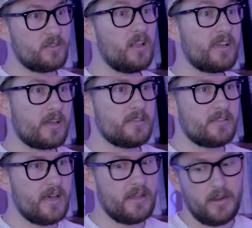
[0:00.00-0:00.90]
So like I
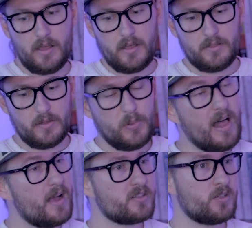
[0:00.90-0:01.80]
said, the
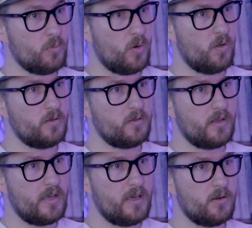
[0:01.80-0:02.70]
plaster mold,
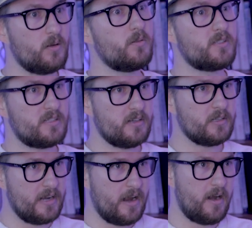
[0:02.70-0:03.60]
it'll
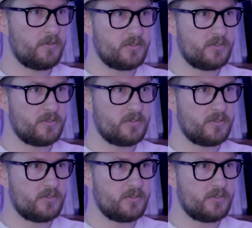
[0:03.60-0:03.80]
deteriorate